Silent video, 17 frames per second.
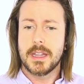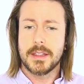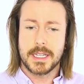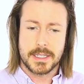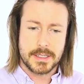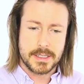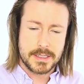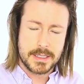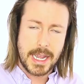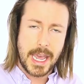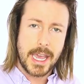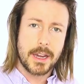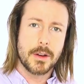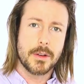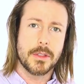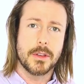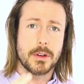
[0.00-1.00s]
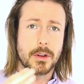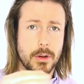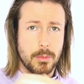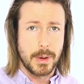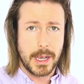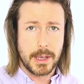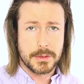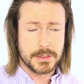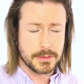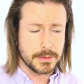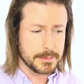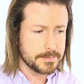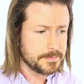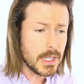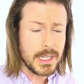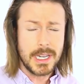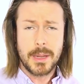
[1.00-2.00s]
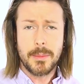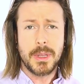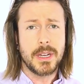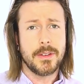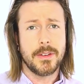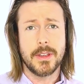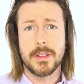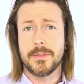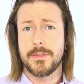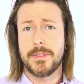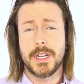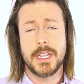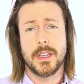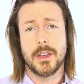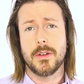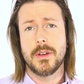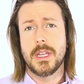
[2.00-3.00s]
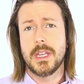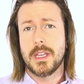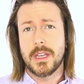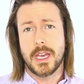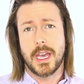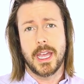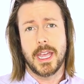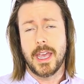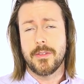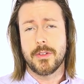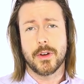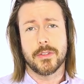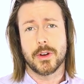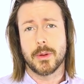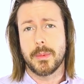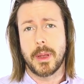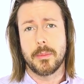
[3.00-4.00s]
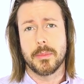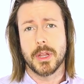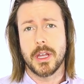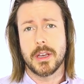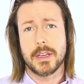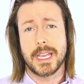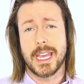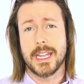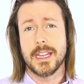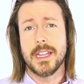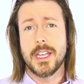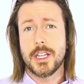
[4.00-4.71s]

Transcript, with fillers: They stagger their arousal. And I made a video, I have it over on my blog at